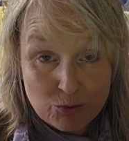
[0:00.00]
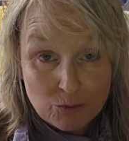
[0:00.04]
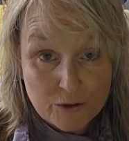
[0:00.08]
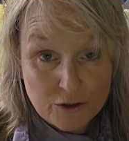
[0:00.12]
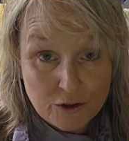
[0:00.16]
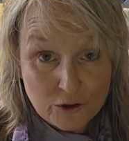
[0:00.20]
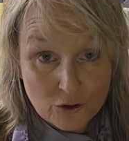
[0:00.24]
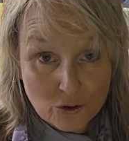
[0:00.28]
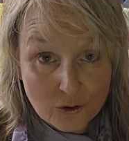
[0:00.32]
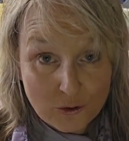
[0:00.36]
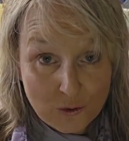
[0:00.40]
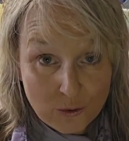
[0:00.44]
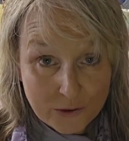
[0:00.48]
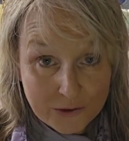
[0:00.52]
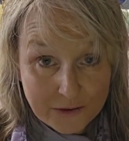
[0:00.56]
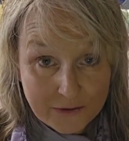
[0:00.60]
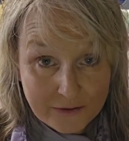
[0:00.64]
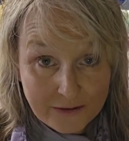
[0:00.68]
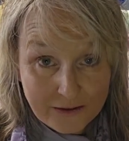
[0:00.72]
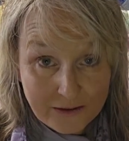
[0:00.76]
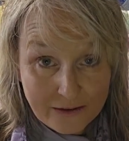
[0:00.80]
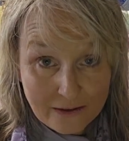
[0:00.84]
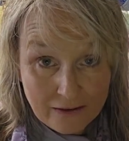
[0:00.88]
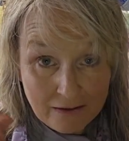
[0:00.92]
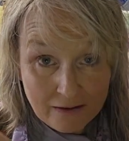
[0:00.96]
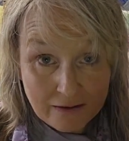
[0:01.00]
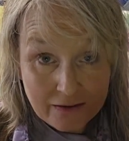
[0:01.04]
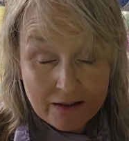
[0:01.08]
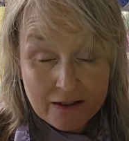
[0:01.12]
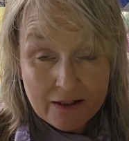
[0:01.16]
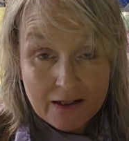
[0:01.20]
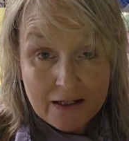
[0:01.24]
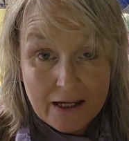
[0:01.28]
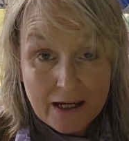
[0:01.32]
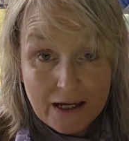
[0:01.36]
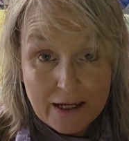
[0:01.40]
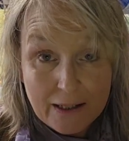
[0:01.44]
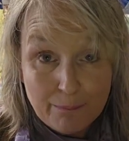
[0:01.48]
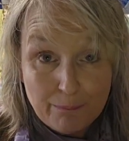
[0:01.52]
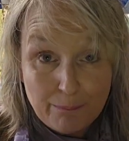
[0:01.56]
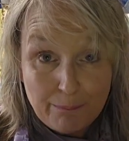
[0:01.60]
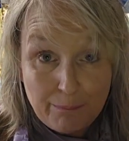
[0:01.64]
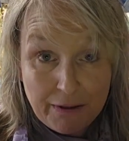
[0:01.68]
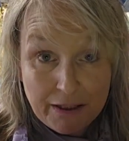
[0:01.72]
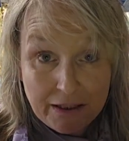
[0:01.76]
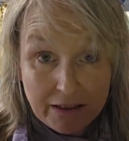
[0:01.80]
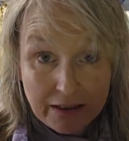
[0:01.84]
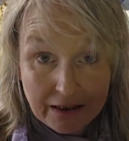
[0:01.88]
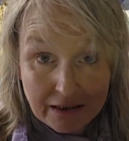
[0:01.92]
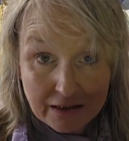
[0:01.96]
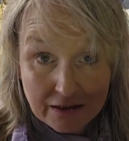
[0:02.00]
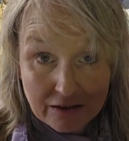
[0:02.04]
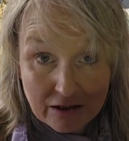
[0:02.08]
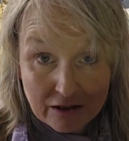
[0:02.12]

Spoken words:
when you're quilting and pinning it